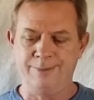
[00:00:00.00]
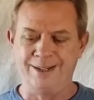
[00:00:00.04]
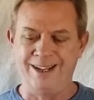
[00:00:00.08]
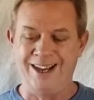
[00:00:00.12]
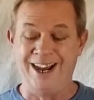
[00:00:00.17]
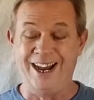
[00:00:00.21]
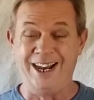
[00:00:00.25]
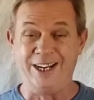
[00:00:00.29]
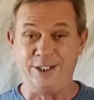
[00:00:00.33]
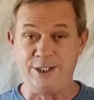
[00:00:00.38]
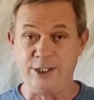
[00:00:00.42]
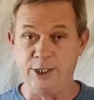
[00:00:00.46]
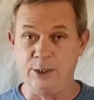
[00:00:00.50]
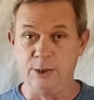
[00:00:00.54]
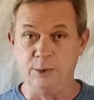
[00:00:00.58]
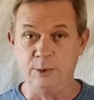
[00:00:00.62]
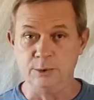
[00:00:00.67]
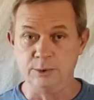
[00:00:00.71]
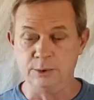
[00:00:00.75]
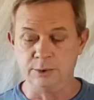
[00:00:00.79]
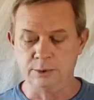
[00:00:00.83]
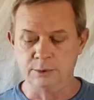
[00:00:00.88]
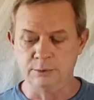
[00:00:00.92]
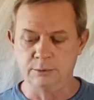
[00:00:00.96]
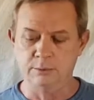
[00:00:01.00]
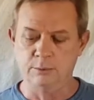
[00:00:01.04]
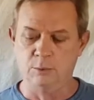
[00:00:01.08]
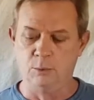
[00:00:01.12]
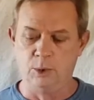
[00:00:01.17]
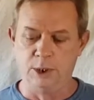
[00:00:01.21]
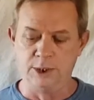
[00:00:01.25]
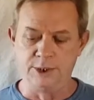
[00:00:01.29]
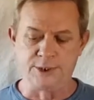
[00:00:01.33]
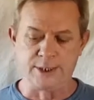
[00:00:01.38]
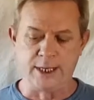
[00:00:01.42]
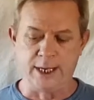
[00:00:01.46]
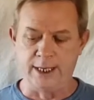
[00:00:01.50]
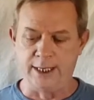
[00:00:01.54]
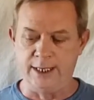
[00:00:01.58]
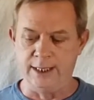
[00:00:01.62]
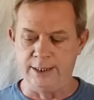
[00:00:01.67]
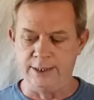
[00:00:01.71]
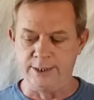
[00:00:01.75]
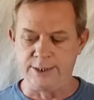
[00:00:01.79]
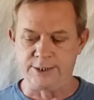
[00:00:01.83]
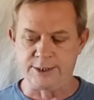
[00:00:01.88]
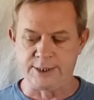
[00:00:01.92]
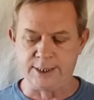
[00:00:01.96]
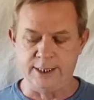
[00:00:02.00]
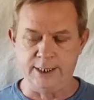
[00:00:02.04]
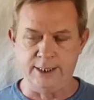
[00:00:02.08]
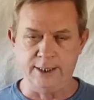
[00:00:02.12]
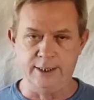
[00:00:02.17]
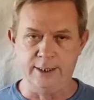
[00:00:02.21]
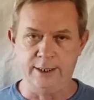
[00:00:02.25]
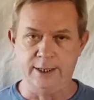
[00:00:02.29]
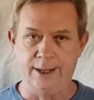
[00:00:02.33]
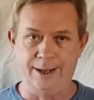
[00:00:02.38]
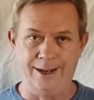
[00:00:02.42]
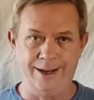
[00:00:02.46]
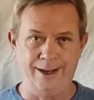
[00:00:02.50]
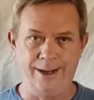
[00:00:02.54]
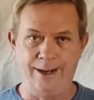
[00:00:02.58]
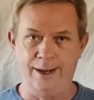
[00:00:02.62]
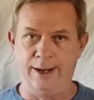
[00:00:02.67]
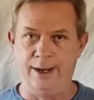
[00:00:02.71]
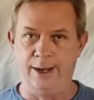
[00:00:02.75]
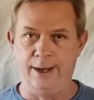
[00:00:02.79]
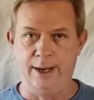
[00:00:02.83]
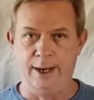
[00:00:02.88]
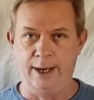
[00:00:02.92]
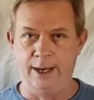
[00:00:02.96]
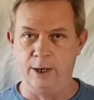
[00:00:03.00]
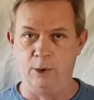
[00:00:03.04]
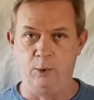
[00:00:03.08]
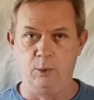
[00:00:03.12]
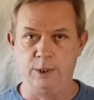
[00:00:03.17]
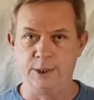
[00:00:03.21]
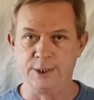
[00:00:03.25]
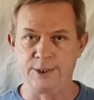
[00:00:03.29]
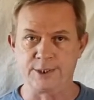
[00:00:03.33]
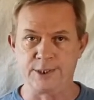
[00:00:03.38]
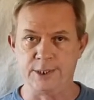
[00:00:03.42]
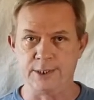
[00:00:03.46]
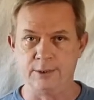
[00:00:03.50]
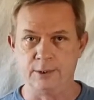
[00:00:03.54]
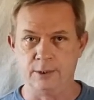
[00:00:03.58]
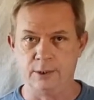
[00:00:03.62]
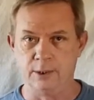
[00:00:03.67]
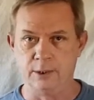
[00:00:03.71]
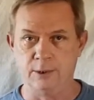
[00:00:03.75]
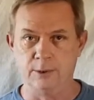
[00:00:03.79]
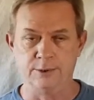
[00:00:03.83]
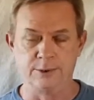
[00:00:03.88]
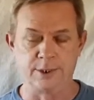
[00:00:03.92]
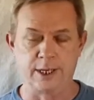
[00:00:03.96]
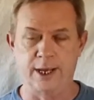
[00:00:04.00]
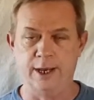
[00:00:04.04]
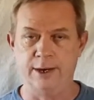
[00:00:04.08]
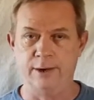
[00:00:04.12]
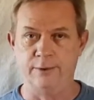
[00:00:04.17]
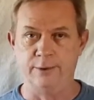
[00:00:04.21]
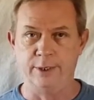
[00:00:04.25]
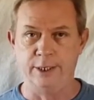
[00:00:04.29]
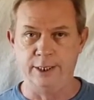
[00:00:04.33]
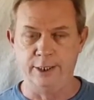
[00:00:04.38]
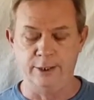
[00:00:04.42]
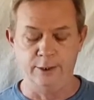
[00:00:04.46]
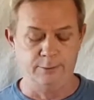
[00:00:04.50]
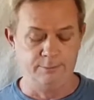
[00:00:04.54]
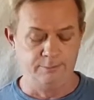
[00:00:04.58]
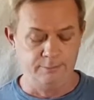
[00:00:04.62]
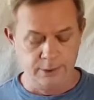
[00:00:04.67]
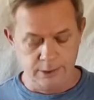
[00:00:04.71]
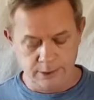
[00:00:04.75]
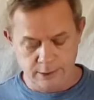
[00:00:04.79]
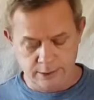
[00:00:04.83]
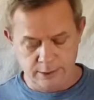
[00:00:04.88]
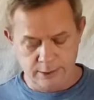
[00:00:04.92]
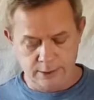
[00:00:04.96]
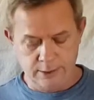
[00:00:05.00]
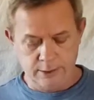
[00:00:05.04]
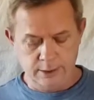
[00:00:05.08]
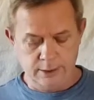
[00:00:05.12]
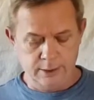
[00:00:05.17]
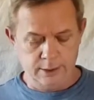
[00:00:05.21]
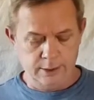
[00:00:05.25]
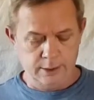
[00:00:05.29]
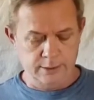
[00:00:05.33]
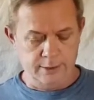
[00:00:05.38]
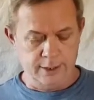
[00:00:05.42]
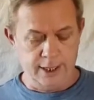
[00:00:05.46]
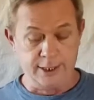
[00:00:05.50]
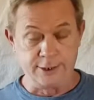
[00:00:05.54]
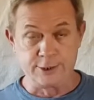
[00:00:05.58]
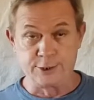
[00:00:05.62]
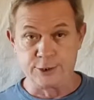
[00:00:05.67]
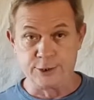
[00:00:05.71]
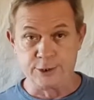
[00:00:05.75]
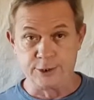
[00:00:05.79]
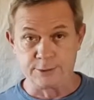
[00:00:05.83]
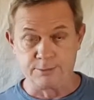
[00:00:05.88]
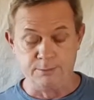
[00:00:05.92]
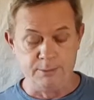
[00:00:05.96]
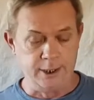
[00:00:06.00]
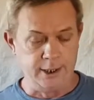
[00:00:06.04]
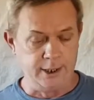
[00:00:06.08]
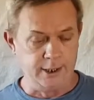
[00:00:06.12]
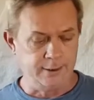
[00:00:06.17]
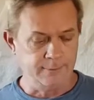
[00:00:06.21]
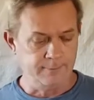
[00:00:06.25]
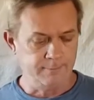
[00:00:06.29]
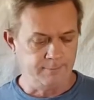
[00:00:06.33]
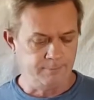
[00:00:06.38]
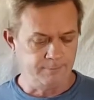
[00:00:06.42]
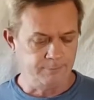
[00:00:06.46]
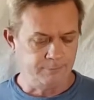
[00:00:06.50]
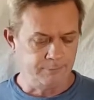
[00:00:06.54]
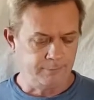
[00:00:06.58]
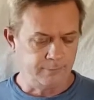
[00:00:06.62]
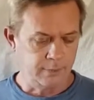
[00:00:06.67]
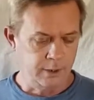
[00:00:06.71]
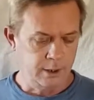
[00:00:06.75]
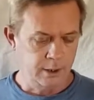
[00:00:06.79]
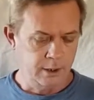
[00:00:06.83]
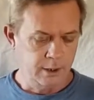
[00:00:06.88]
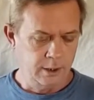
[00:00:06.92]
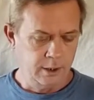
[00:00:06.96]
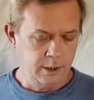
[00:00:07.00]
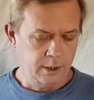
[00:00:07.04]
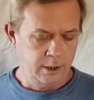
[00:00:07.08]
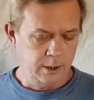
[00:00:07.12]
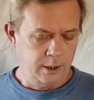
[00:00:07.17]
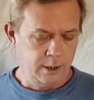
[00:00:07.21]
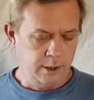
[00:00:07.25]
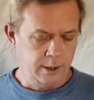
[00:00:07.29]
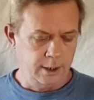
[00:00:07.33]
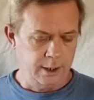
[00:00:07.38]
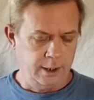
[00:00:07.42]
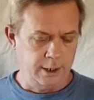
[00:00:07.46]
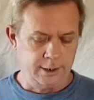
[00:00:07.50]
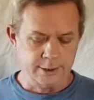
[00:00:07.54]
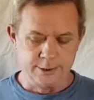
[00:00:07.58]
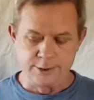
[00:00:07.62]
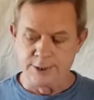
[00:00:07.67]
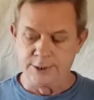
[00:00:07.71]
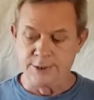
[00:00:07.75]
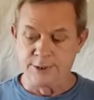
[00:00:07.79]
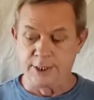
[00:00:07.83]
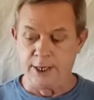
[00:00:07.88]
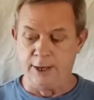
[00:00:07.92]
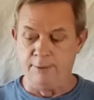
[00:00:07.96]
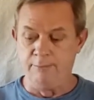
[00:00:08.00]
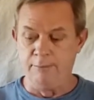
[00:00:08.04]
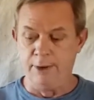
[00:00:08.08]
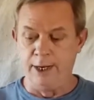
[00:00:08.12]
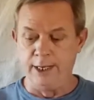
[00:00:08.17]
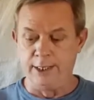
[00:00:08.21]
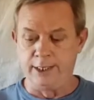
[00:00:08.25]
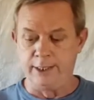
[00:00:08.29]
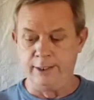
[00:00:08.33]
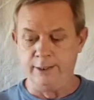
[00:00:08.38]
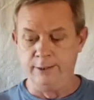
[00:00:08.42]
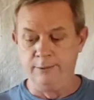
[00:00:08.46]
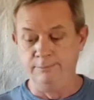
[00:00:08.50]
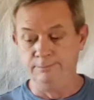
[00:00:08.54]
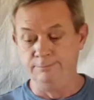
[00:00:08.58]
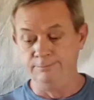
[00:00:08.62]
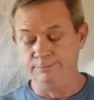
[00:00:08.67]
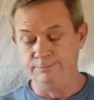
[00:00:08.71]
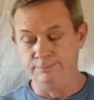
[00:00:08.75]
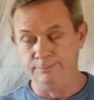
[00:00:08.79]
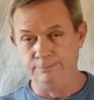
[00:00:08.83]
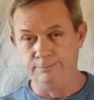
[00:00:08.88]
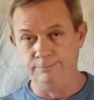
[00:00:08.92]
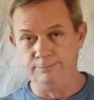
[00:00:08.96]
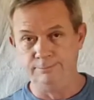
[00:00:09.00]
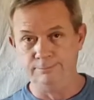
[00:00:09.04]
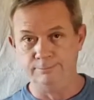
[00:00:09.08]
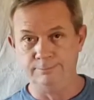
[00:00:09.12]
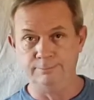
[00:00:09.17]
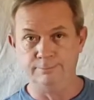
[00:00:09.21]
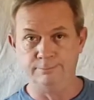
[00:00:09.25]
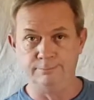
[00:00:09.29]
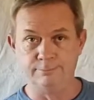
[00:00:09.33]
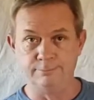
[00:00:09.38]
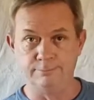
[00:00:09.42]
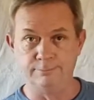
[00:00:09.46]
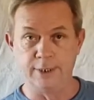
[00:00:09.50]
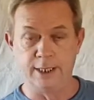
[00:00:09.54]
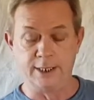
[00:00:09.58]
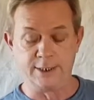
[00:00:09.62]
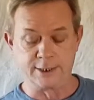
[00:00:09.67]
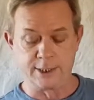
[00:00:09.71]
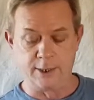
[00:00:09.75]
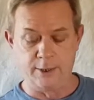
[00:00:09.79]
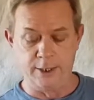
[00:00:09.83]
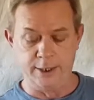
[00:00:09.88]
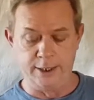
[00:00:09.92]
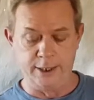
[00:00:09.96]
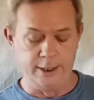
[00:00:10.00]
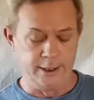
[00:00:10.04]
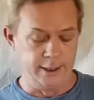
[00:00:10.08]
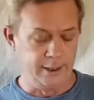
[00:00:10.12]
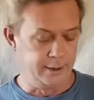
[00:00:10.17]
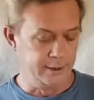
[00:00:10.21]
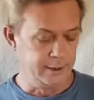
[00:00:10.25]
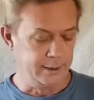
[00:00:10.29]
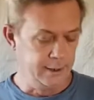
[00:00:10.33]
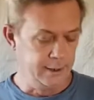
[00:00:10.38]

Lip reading: I don't. Once I get it seated, I don't want to see the holes. I don't need them. That's just me. And since I'm making them, that's how I did it.